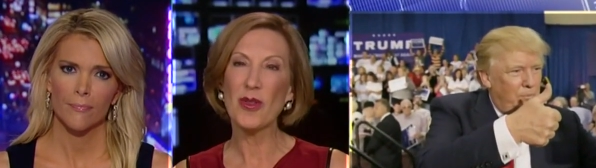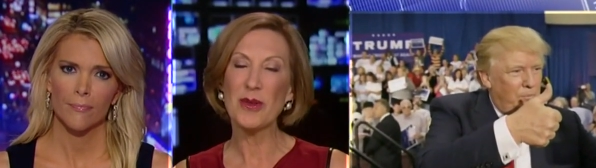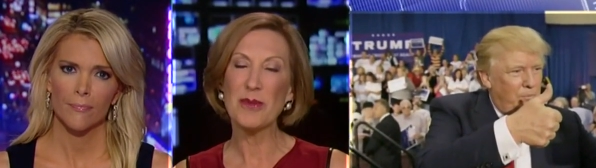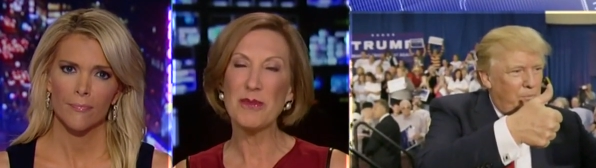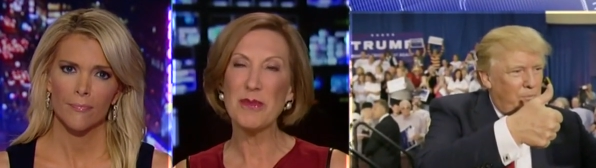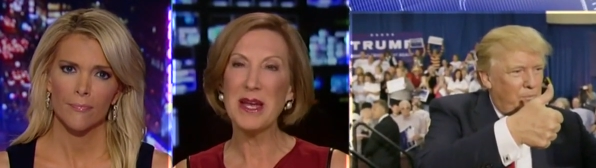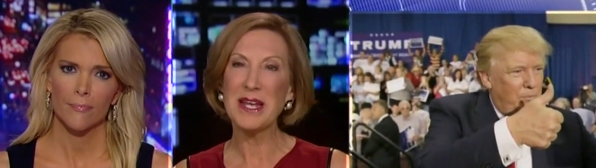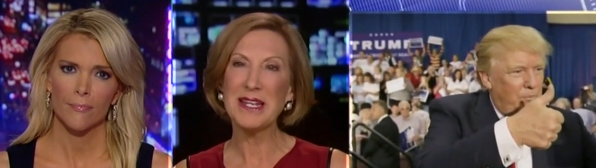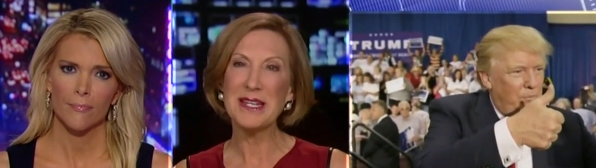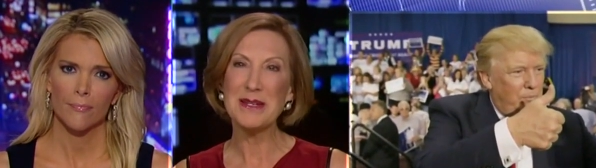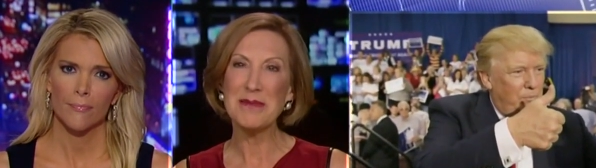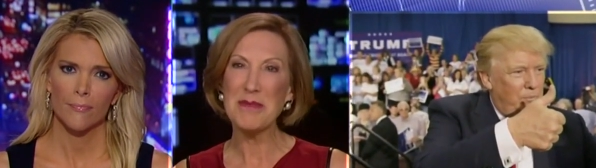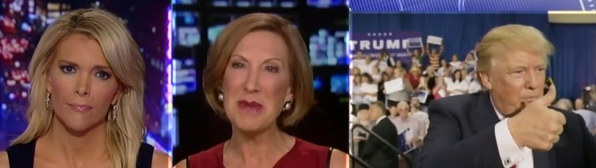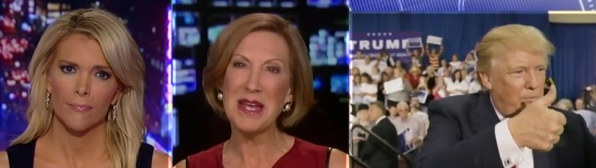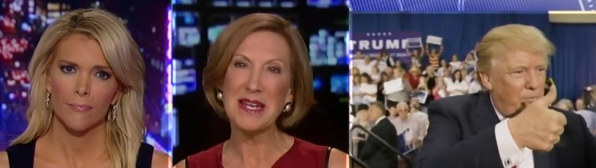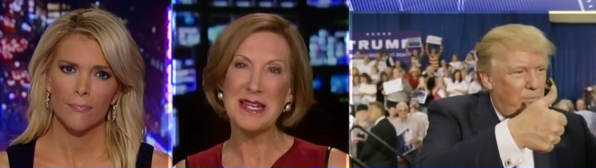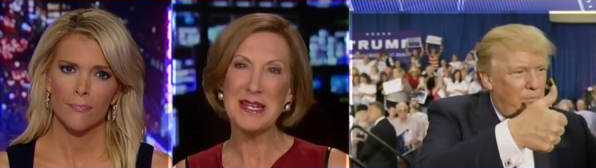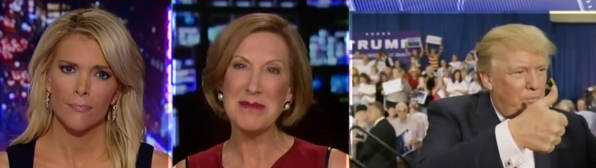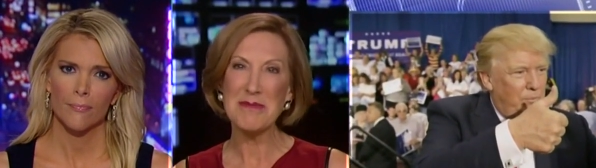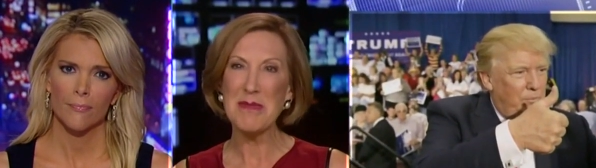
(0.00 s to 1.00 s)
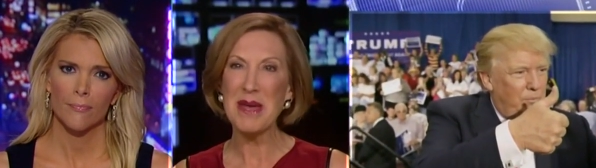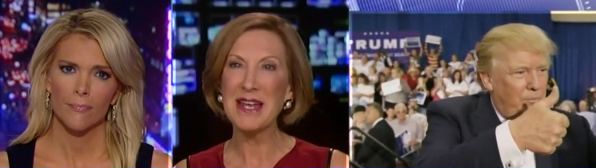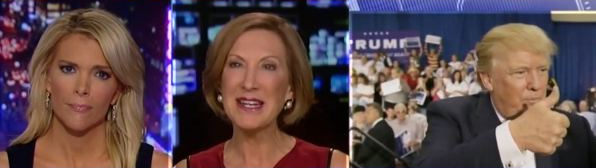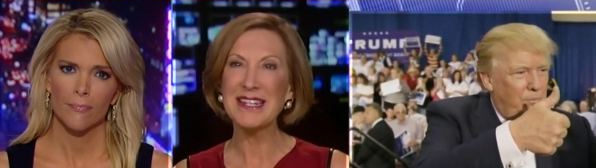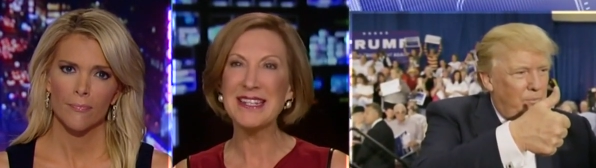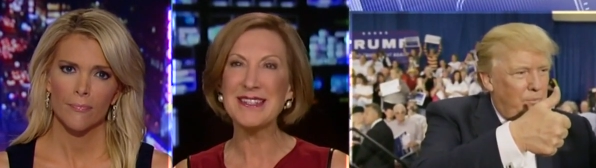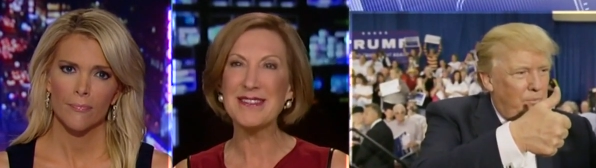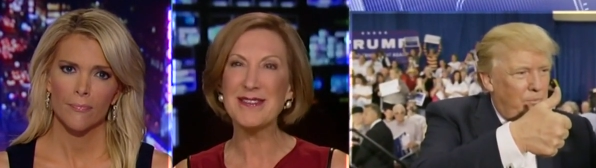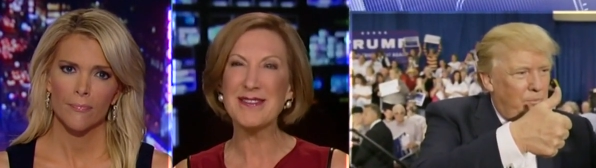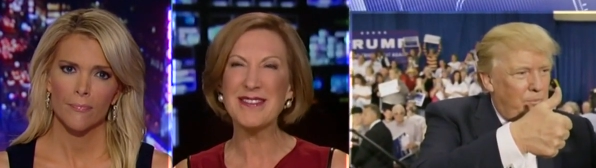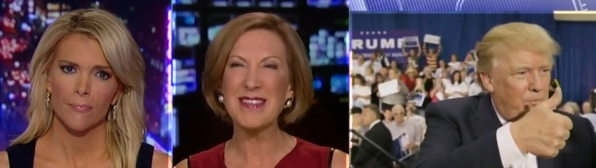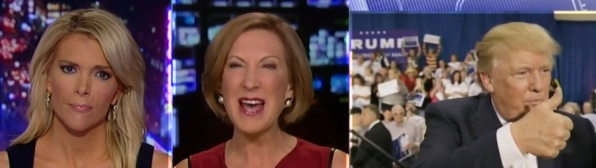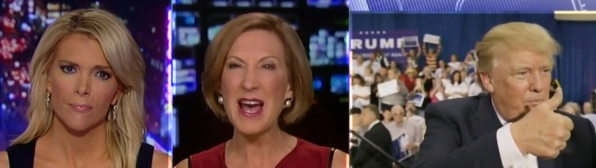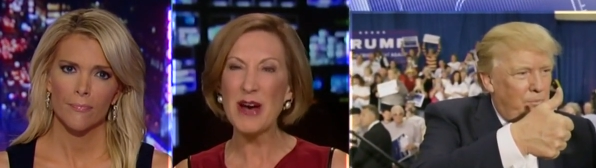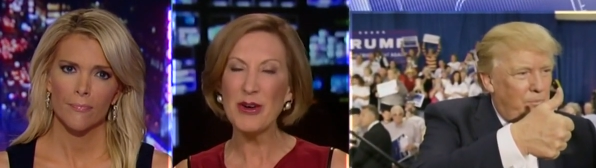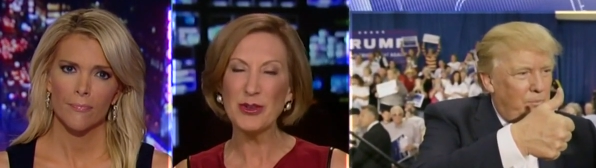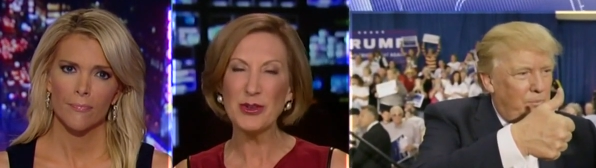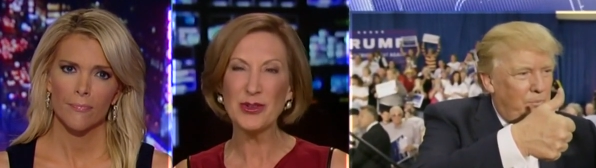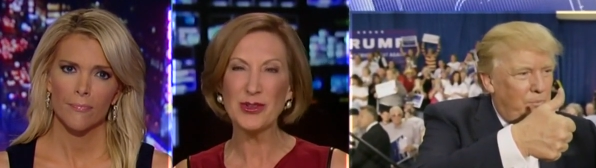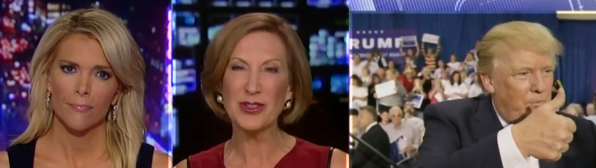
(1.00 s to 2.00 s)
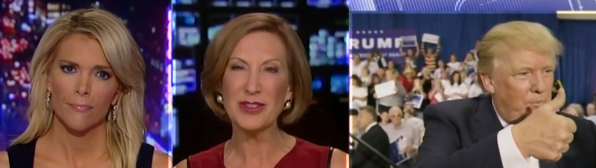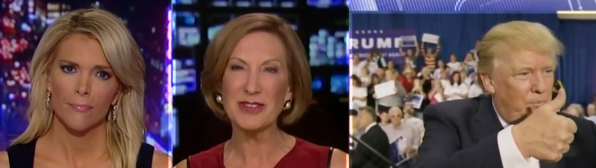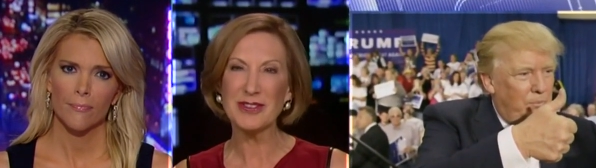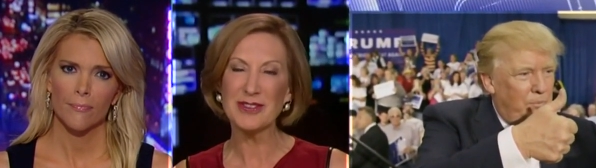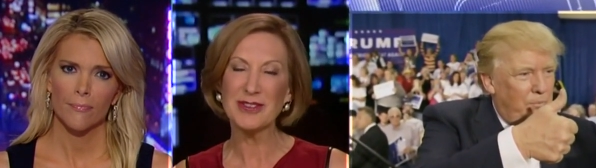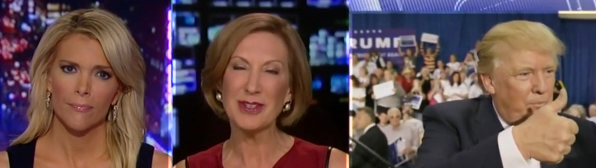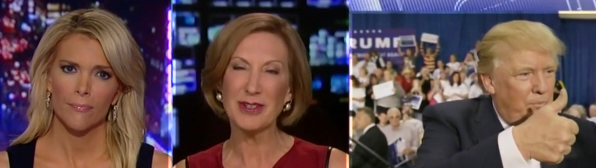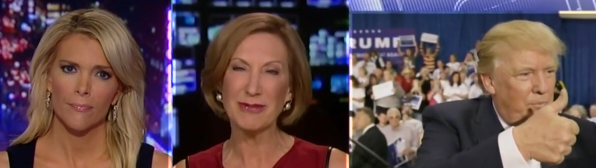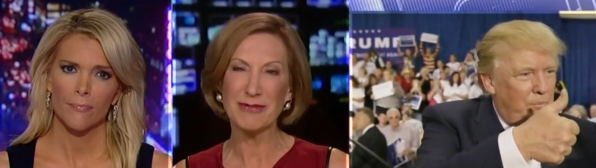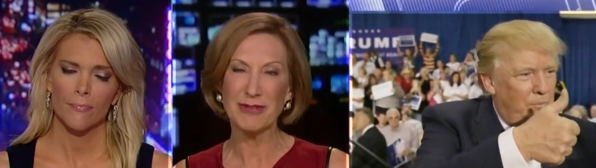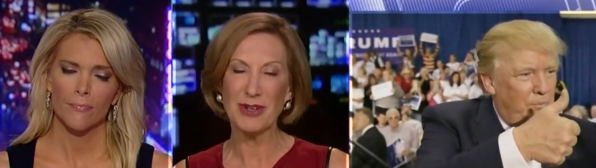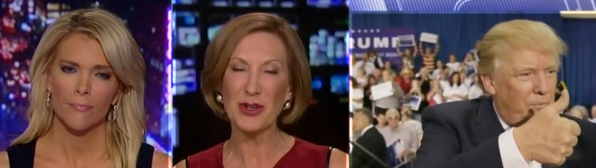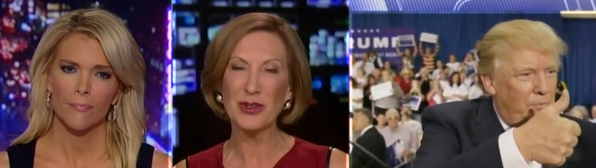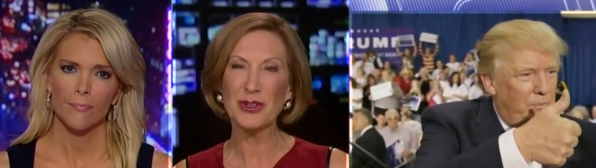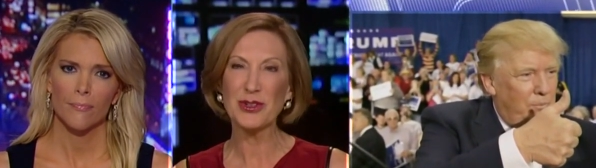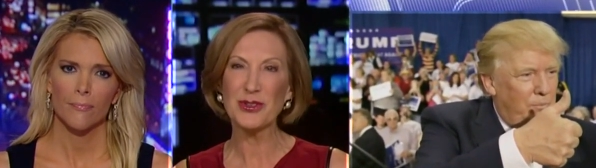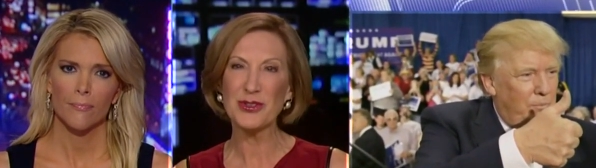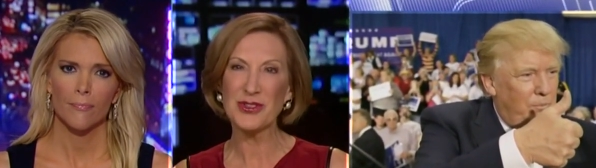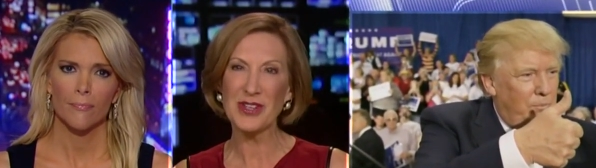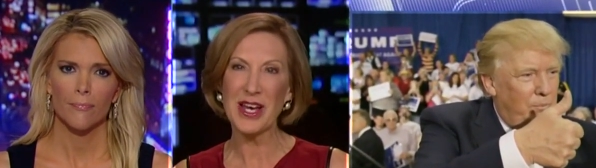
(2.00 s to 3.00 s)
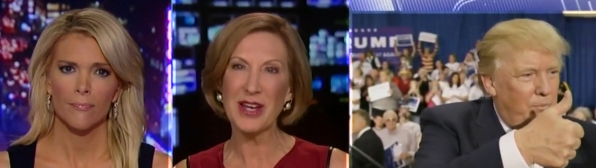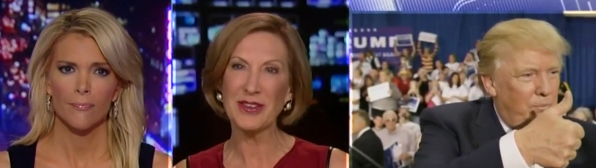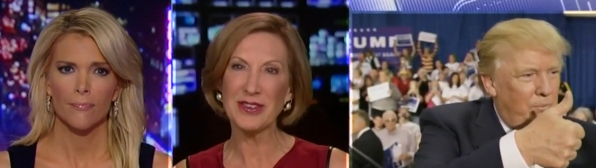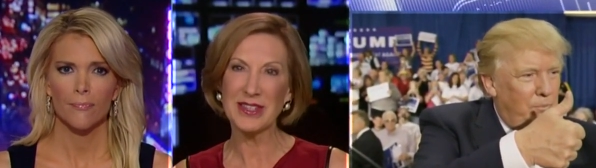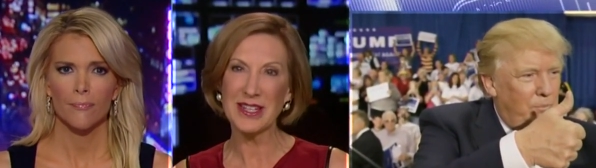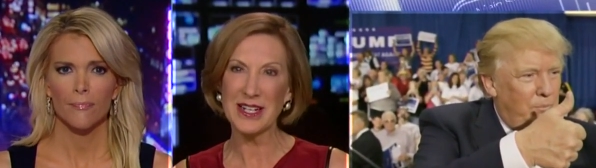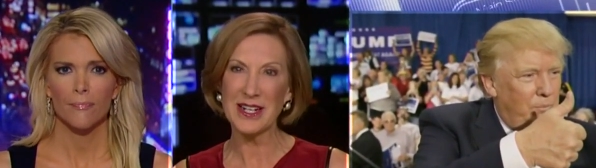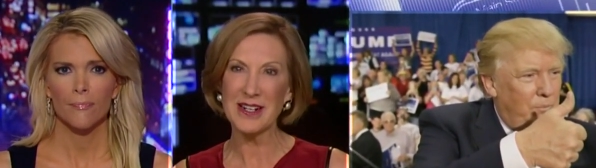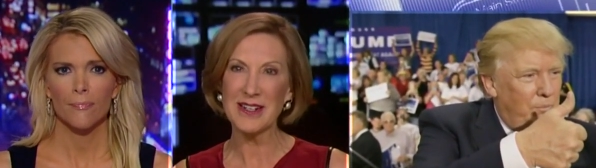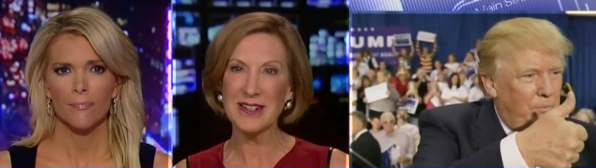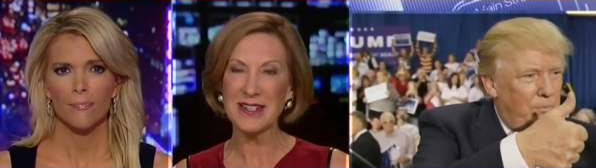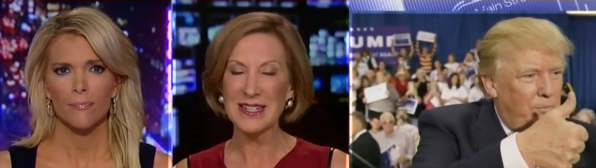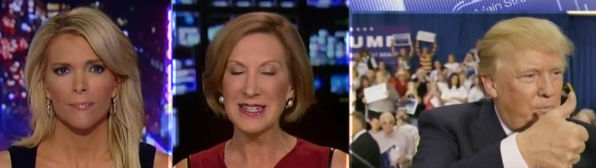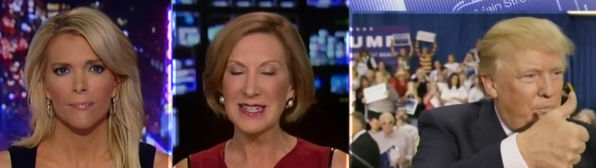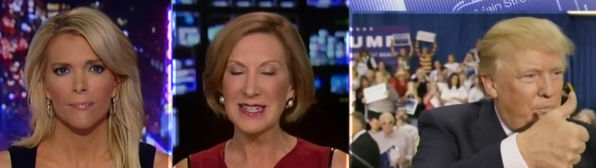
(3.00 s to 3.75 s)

Speaker 1: the many, many, many thousands of voters out there